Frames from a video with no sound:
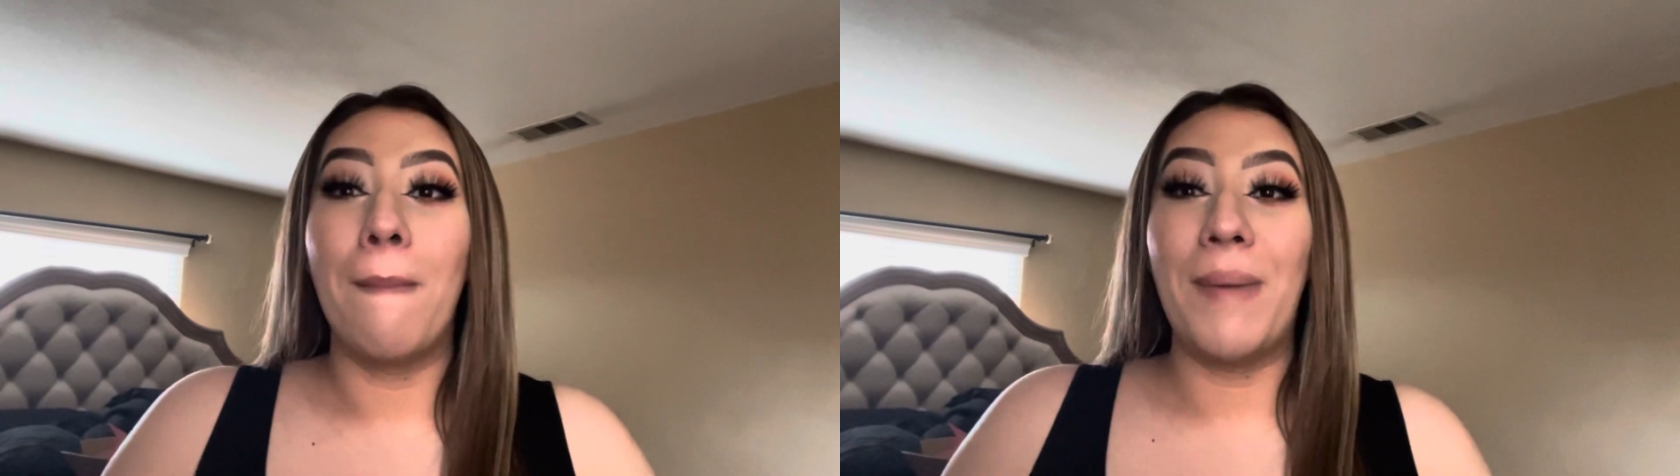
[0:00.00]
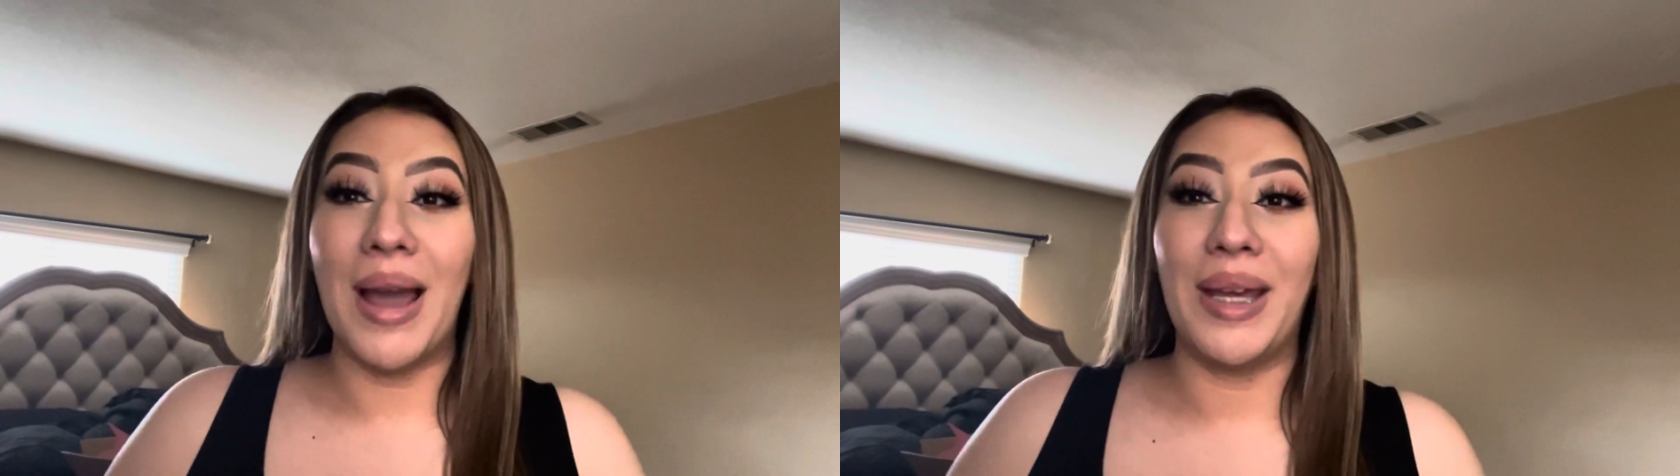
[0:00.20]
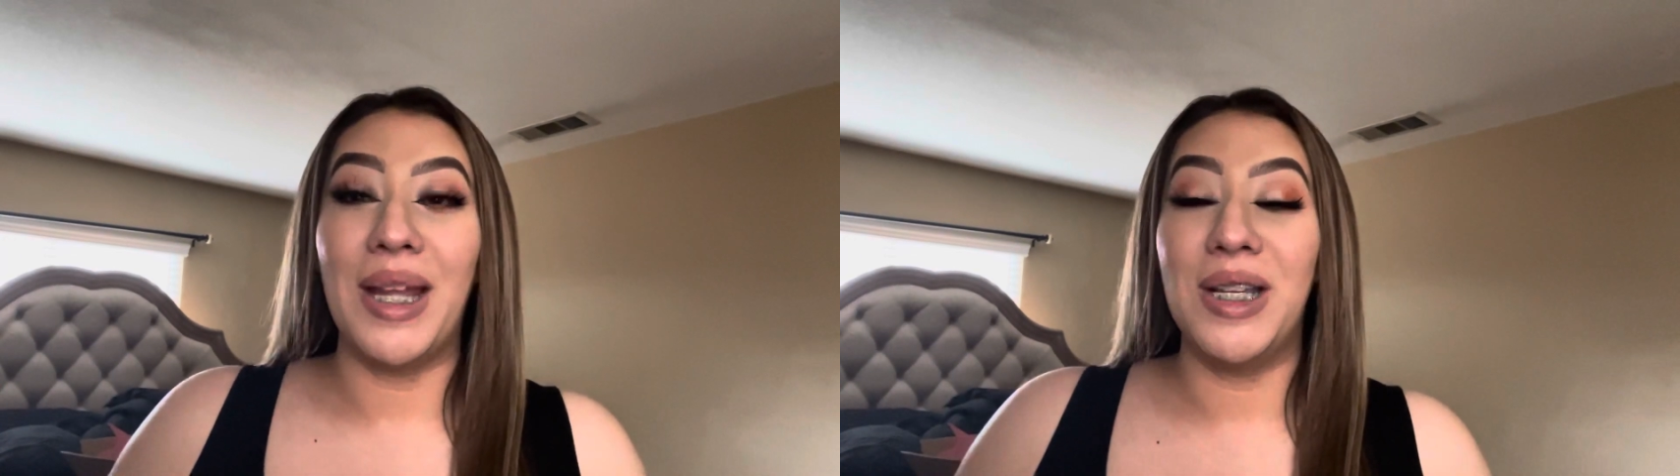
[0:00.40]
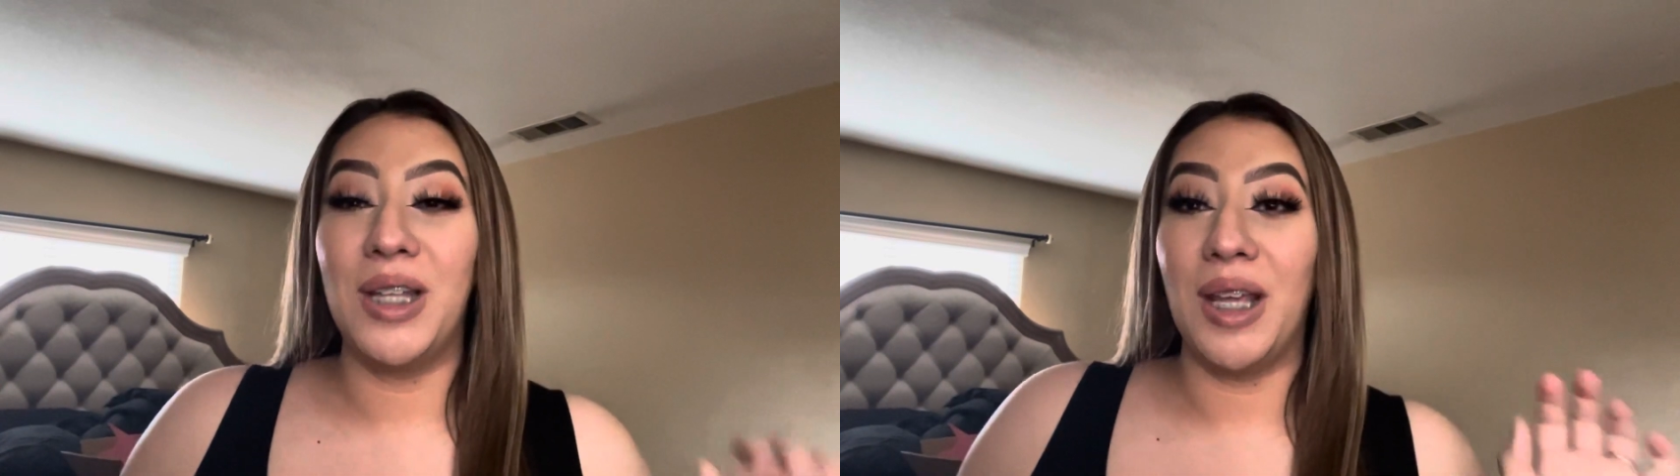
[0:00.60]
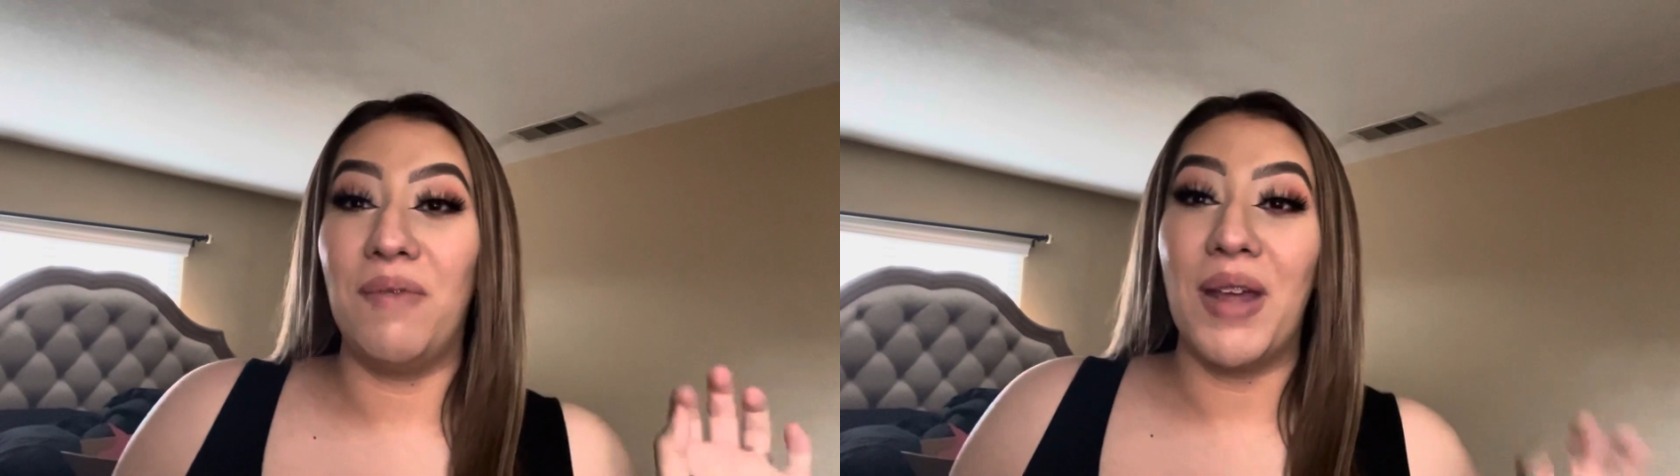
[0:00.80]
package, the
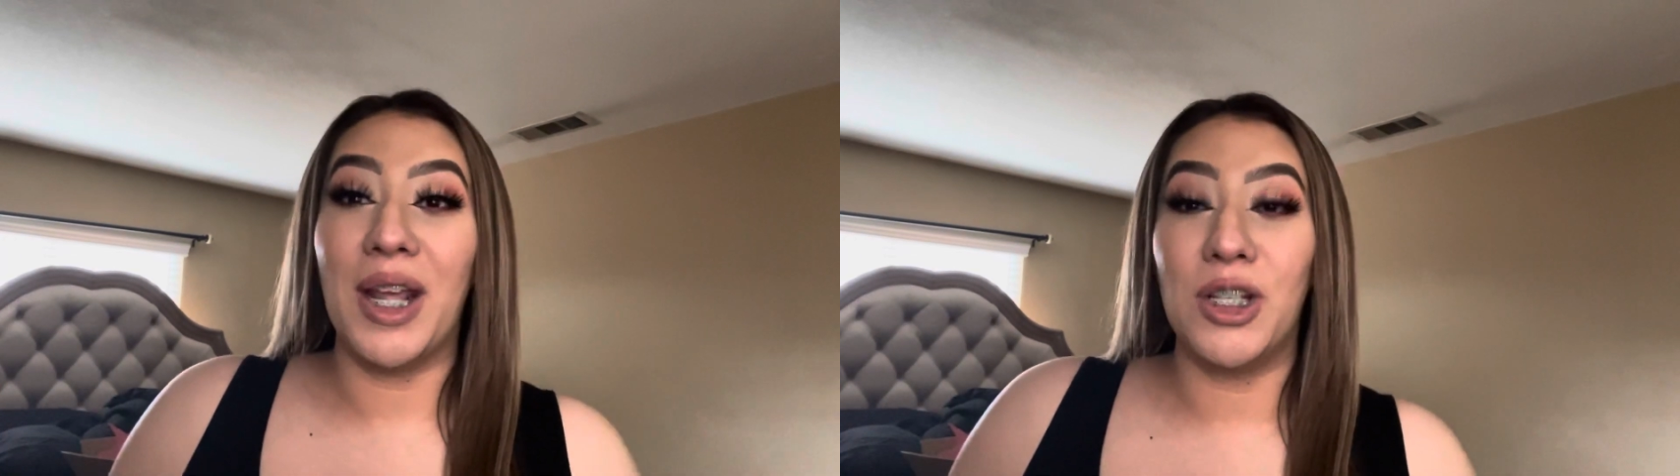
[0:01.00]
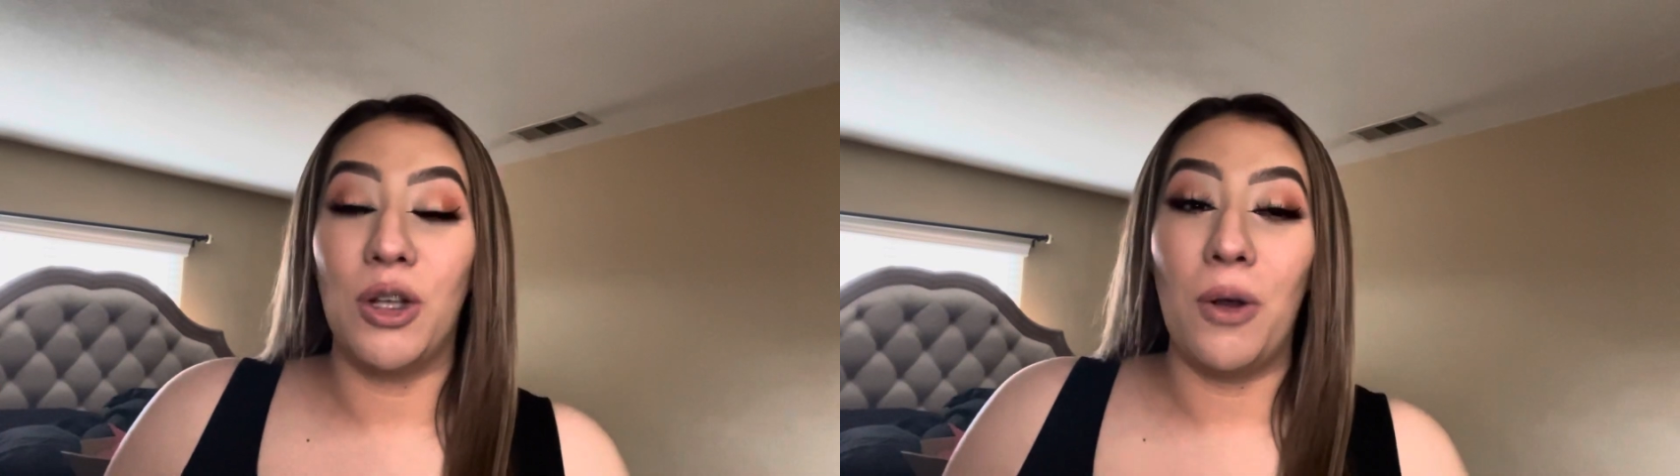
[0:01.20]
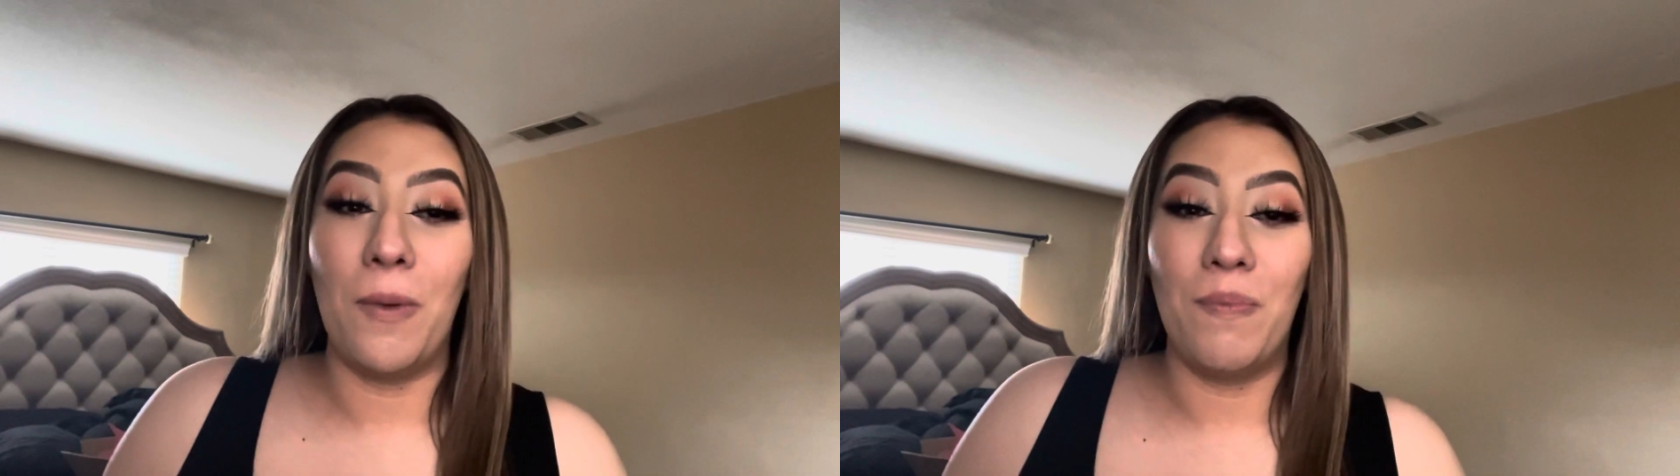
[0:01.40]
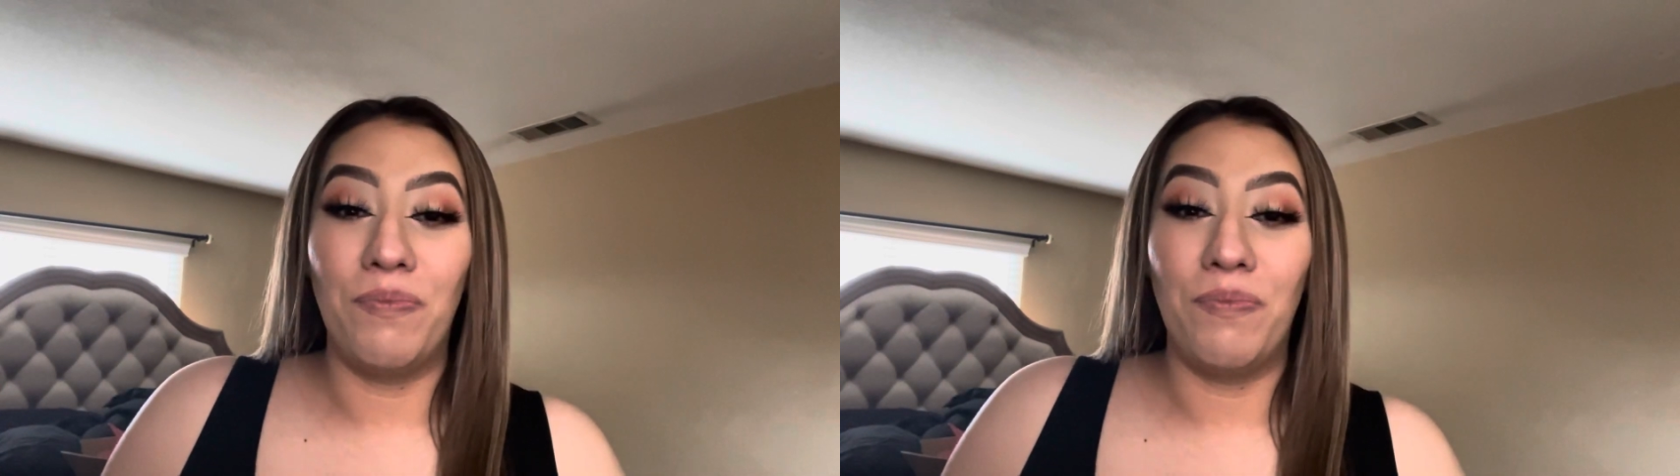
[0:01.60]
Yvette XO.